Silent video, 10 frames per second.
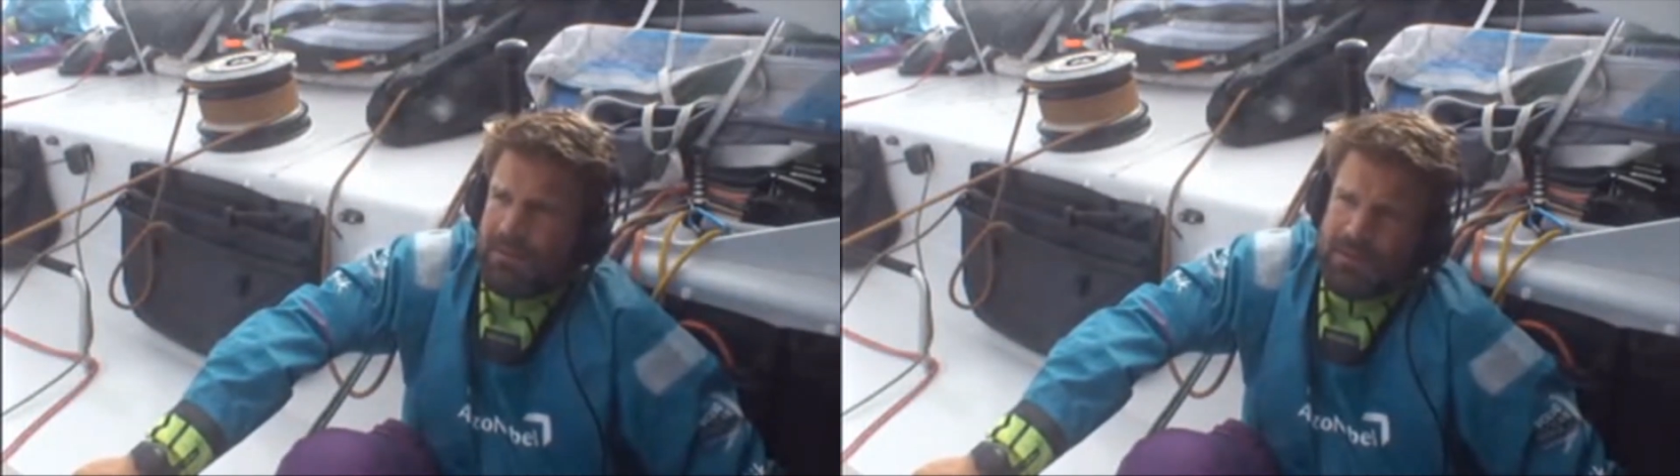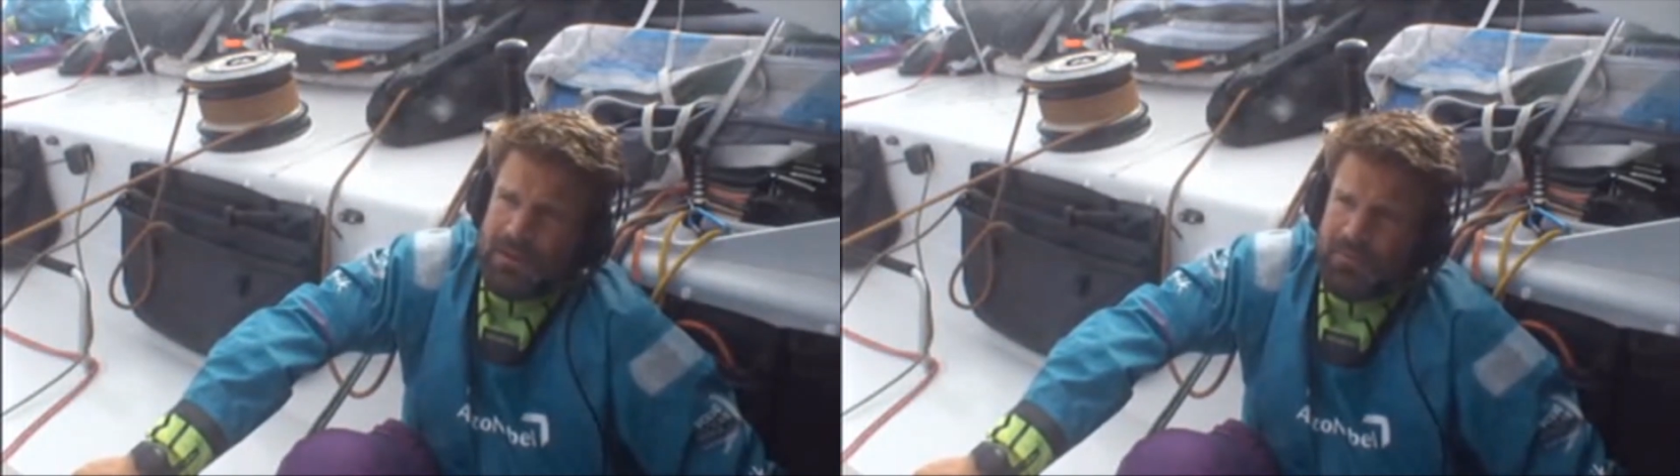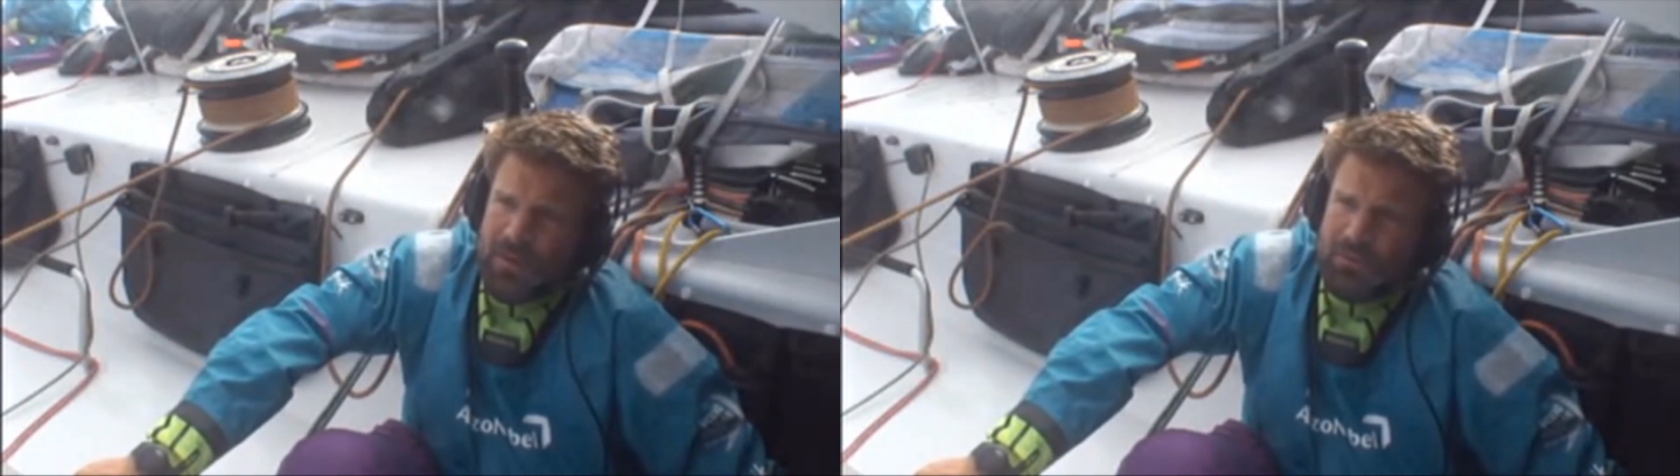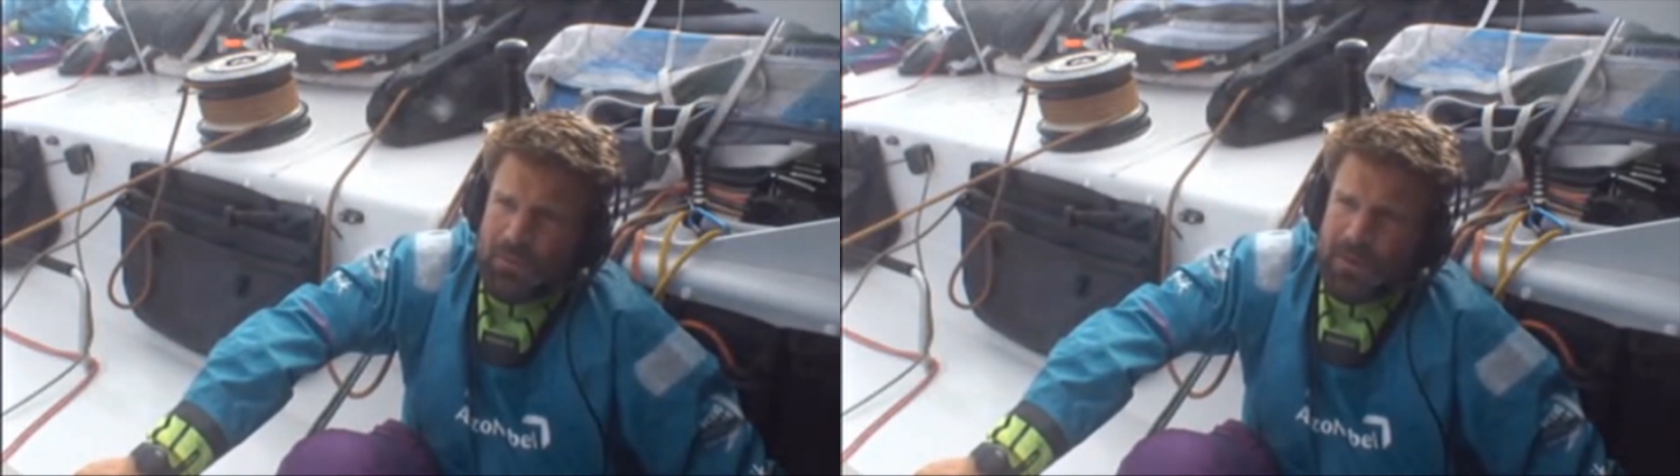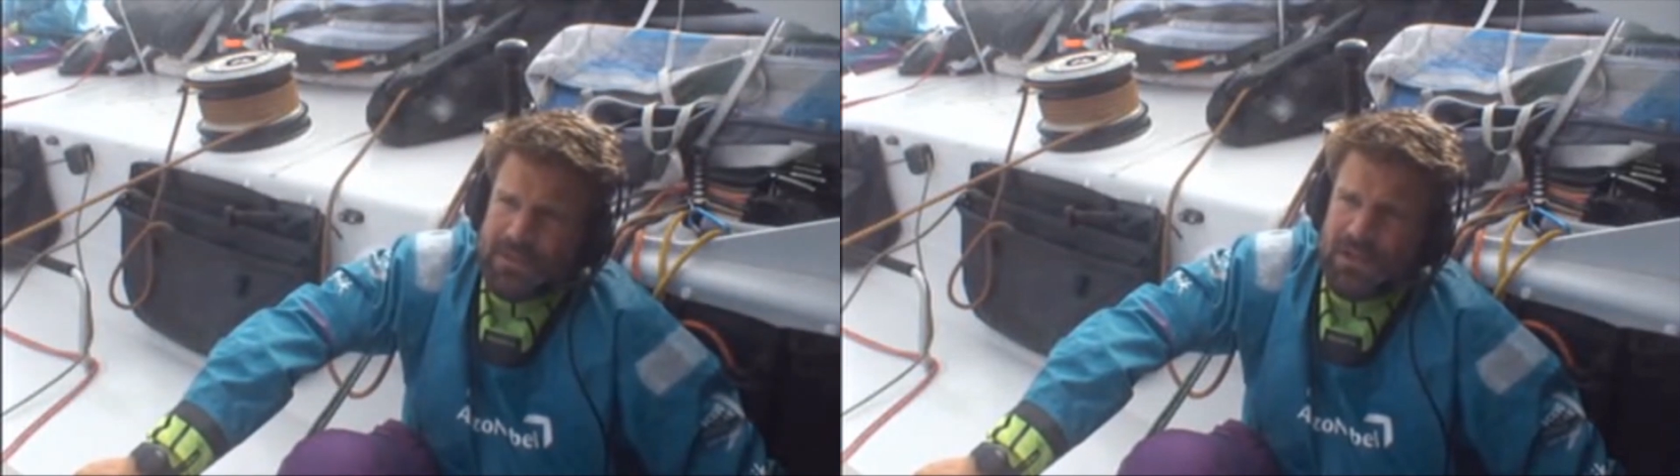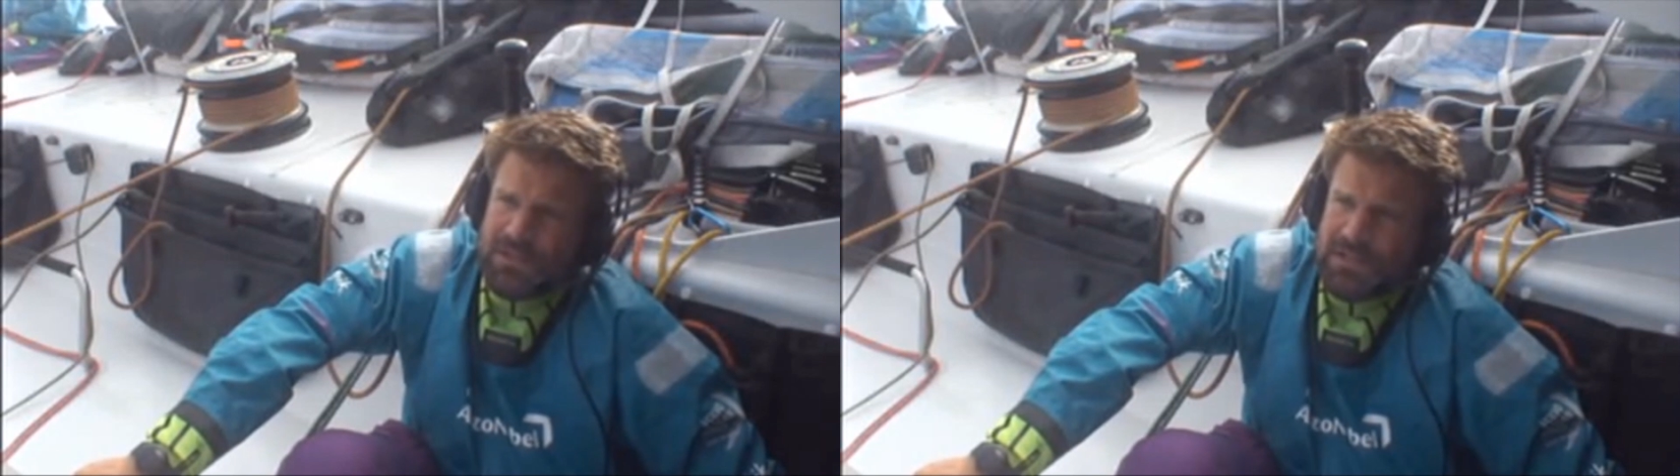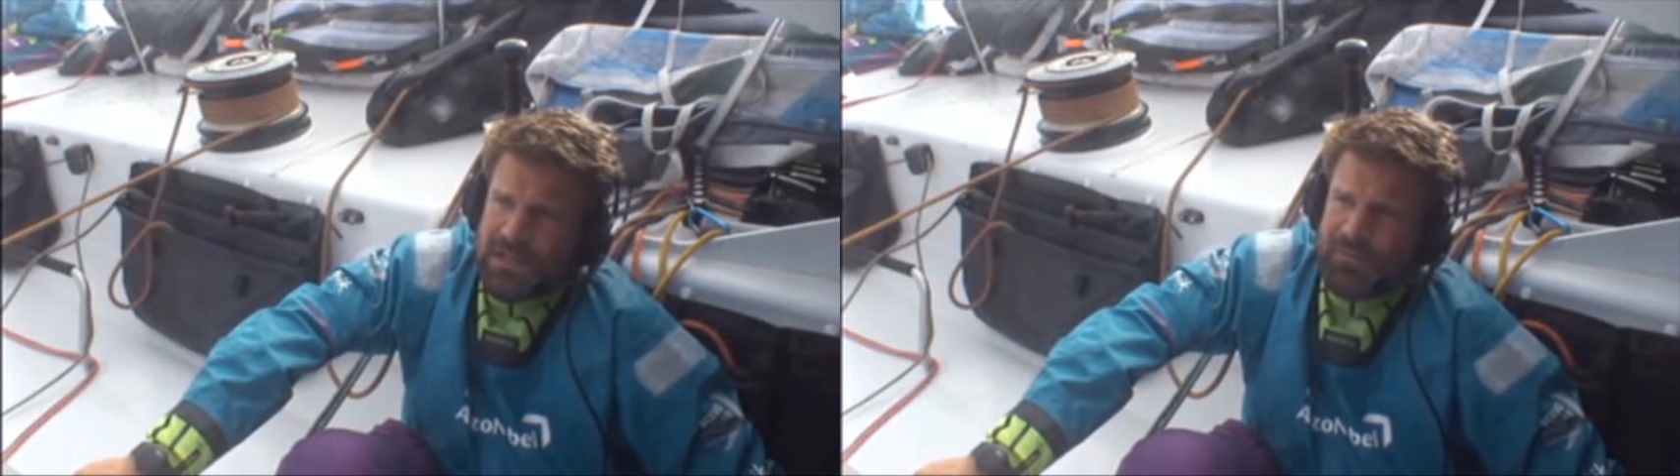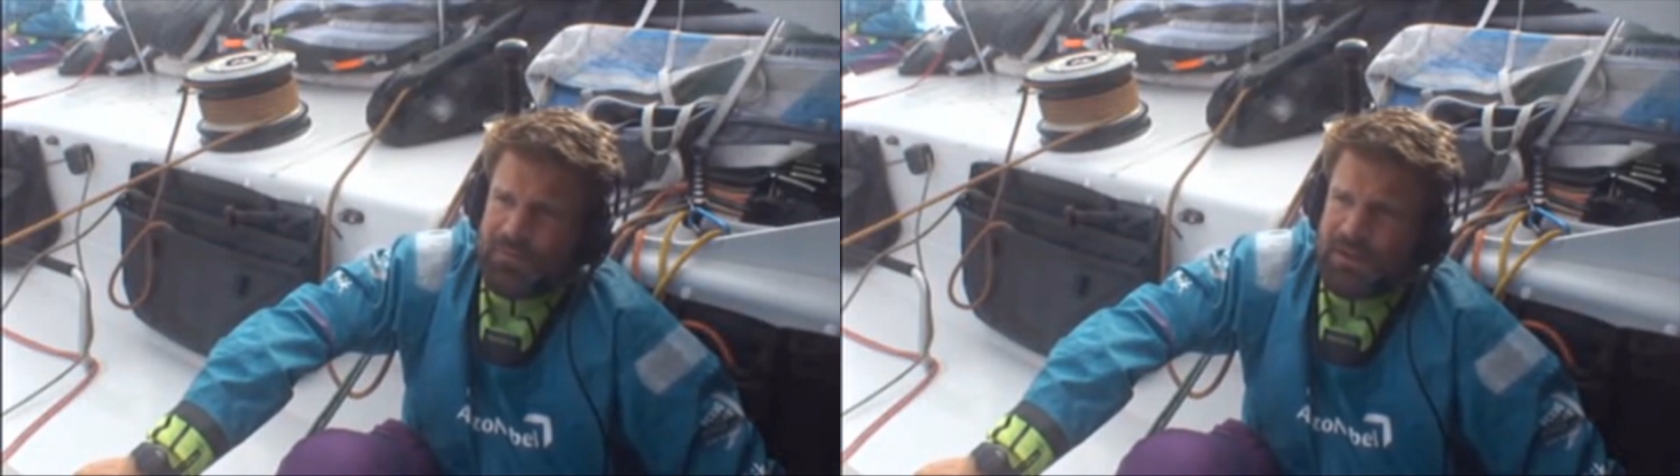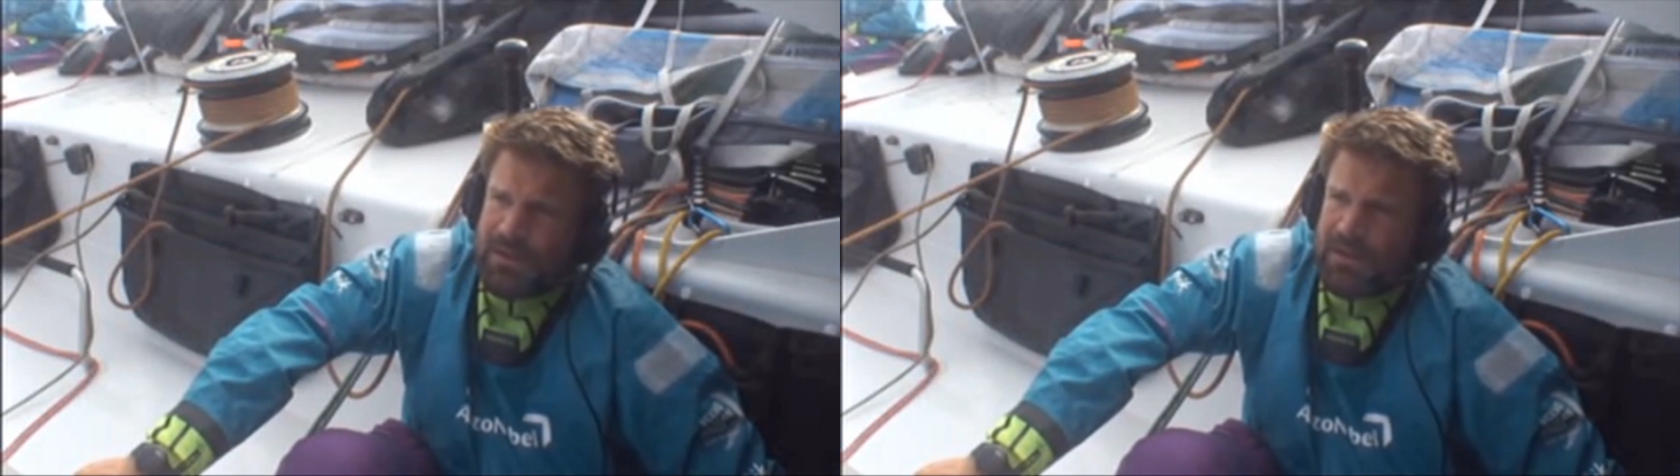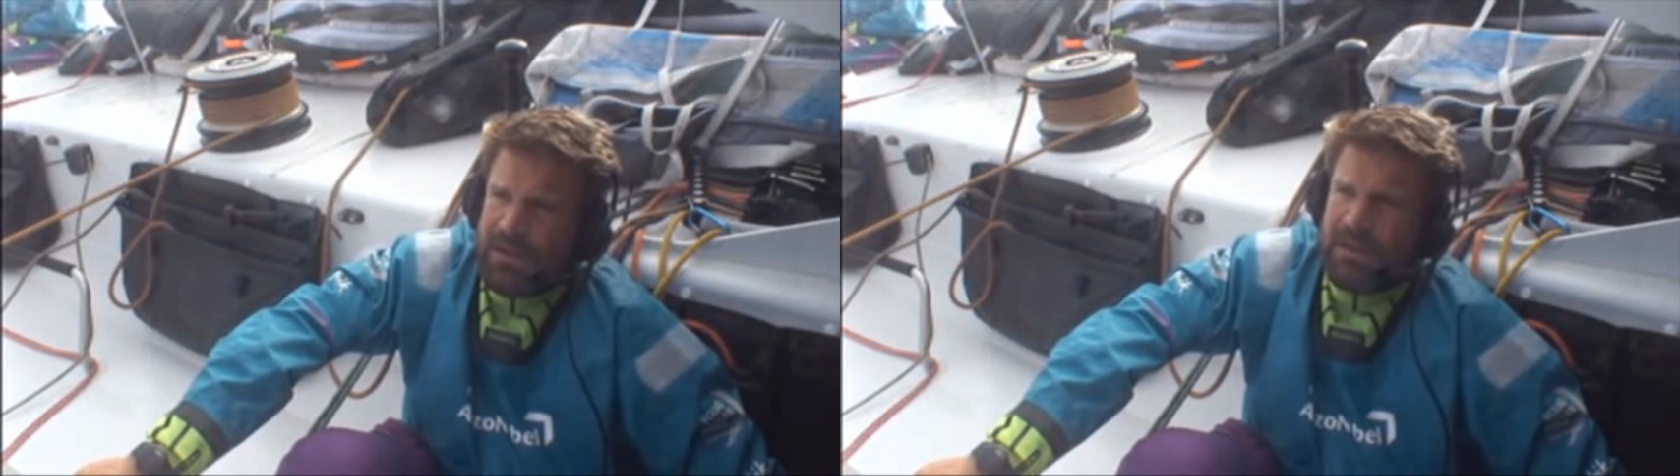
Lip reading: If the wind does lift and